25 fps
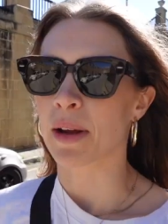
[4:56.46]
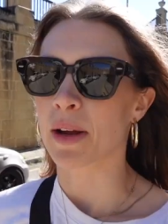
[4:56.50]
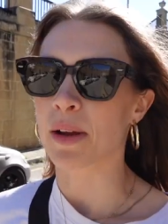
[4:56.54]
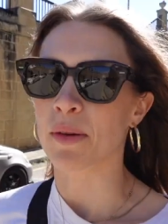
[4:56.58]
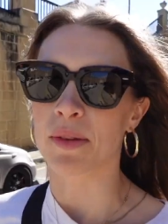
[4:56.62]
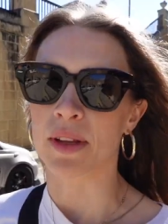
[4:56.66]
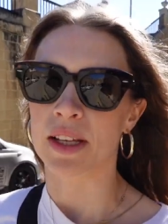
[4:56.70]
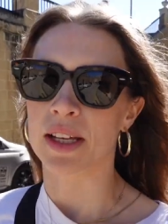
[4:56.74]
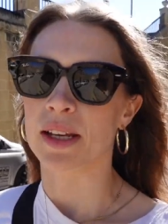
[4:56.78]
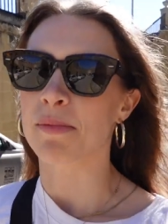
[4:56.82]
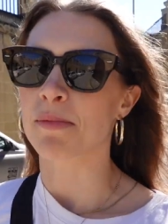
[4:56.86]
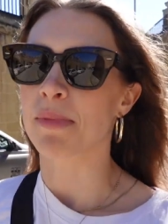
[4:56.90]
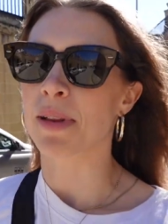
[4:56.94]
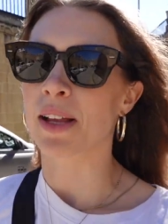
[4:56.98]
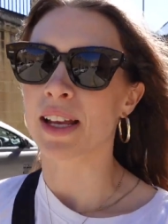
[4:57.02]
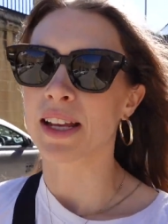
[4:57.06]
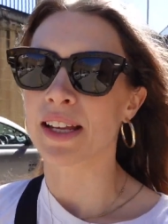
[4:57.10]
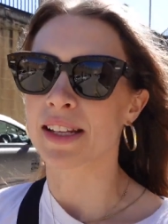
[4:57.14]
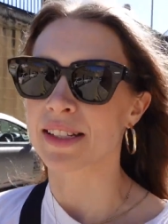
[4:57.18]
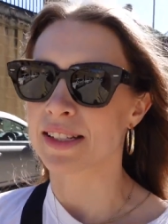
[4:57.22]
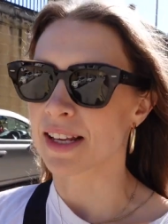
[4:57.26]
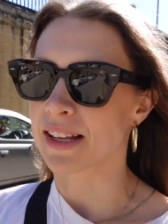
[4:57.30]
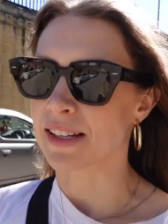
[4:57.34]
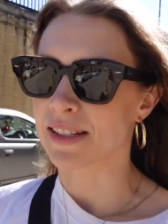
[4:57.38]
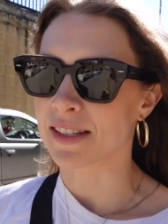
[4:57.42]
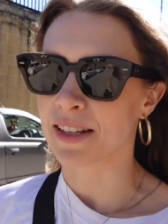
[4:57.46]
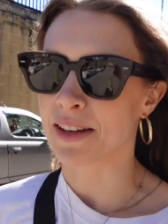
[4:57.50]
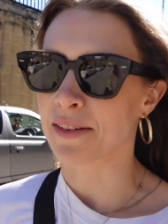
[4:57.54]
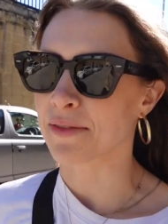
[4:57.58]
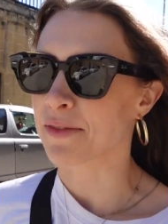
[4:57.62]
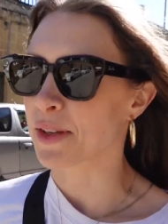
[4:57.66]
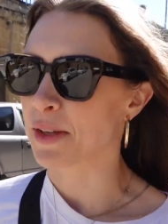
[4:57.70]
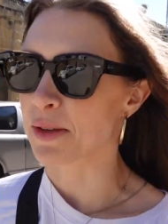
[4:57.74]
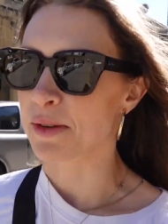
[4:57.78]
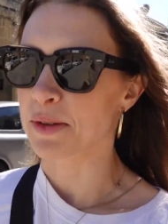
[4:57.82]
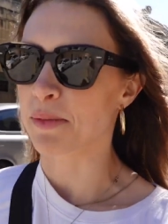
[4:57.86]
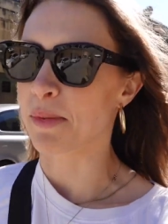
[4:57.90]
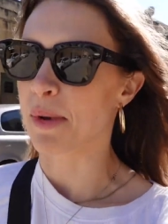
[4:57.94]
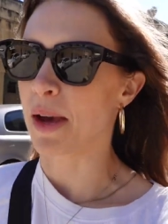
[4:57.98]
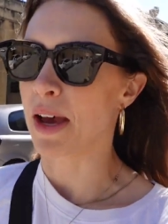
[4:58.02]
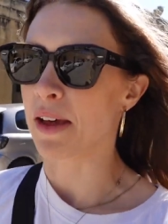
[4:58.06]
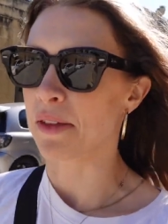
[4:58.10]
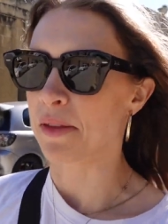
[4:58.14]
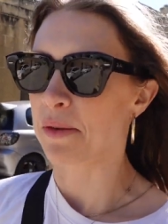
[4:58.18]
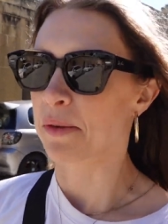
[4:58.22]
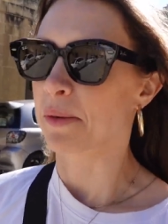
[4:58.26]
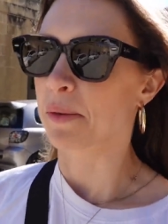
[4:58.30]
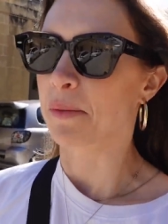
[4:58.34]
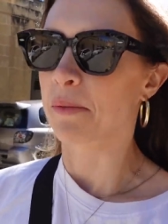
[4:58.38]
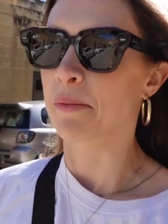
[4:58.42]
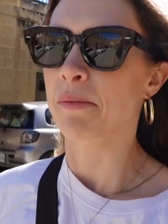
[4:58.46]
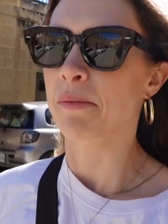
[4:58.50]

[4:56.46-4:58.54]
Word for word: My only complaint is I still have to use a bathroom.